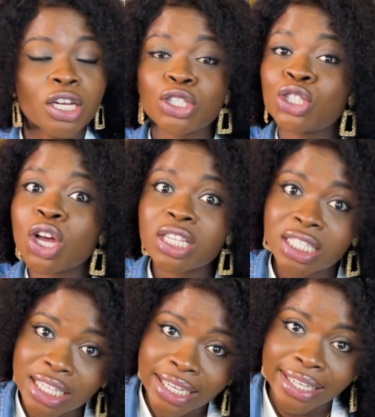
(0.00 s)

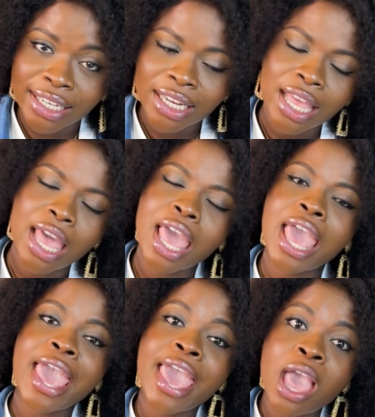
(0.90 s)
Justin
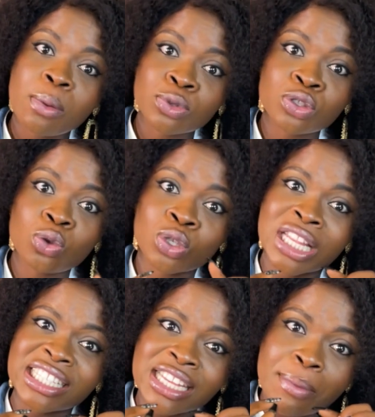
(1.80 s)
helped those
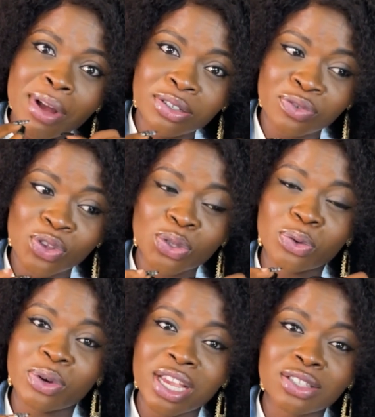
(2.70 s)
that their mouth refused to
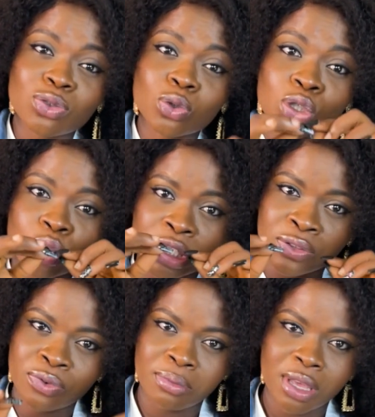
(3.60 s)
rest to shut it
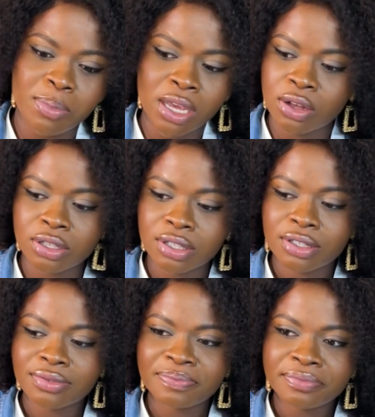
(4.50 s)
for me, because
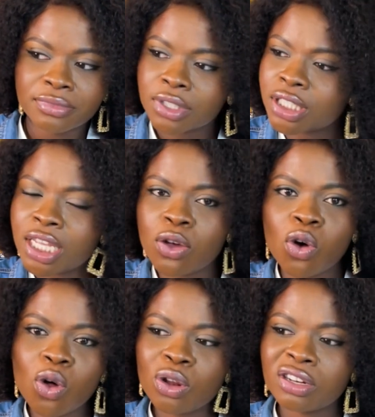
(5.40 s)
the
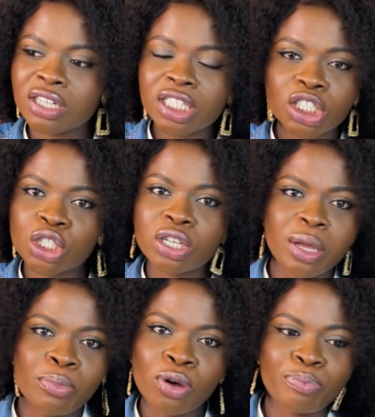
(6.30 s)
whole she not the
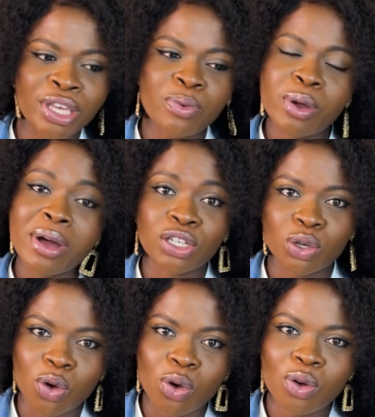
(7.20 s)
born became
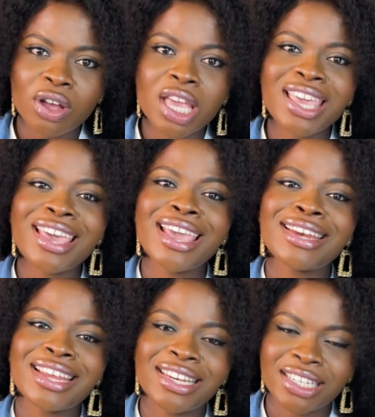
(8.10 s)
mature, it
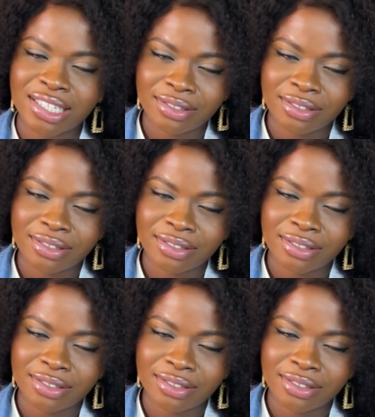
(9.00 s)
ended.